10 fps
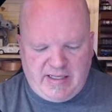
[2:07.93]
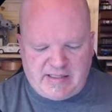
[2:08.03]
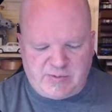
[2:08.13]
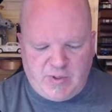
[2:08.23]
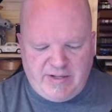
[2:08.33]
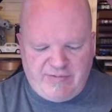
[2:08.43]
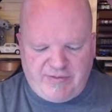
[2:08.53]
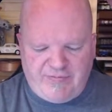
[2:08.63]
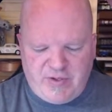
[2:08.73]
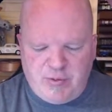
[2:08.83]
one of the
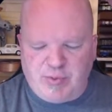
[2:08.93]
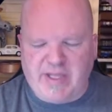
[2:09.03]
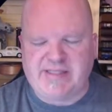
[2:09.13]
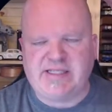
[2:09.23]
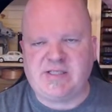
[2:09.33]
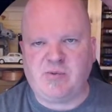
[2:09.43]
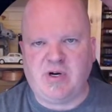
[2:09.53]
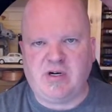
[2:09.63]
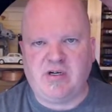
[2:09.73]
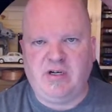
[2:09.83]
few places
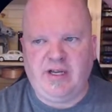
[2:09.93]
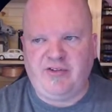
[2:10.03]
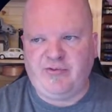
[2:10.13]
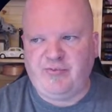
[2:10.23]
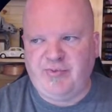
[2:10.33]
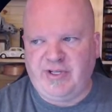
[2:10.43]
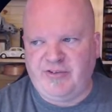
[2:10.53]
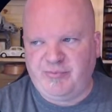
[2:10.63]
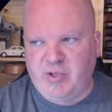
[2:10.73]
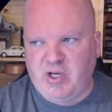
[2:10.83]
where
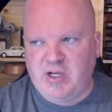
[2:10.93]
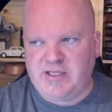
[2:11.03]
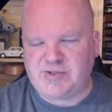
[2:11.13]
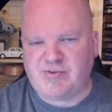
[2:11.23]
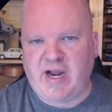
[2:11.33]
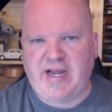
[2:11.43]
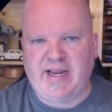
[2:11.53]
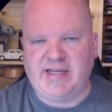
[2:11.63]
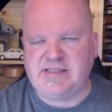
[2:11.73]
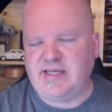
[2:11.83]
if Paul is
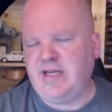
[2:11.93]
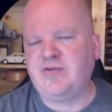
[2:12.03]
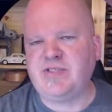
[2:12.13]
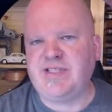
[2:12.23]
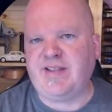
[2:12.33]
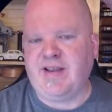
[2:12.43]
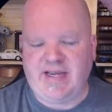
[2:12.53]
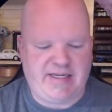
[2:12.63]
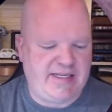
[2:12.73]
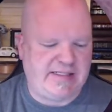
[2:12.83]
writing, it's interesting that
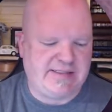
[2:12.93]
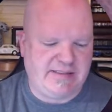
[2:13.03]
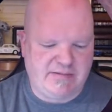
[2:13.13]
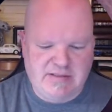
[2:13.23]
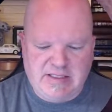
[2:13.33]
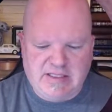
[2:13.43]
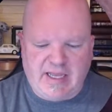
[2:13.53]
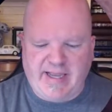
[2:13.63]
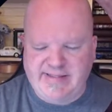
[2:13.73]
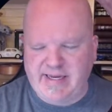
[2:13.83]
he doesn't
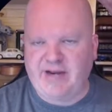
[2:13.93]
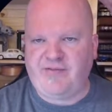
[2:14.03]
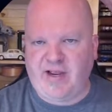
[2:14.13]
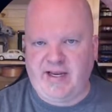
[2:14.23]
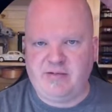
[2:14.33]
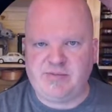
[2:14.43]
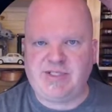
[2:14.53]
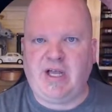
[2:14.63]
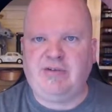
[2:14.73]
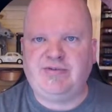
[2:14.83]
identify
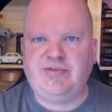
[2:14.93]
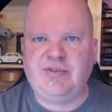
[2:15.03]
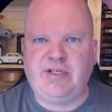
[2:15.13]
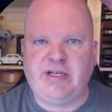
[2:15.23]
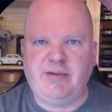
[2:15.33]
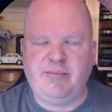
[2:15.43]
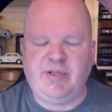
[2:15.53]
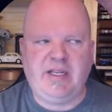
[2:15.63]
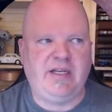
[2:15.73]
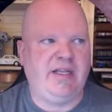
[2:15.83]
himself.
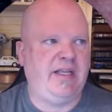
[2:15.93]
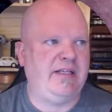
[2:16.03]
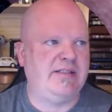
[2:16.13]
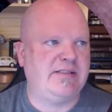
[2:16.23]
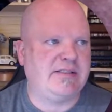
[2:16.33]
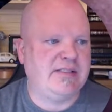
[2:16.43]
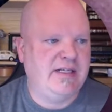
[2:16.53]
In his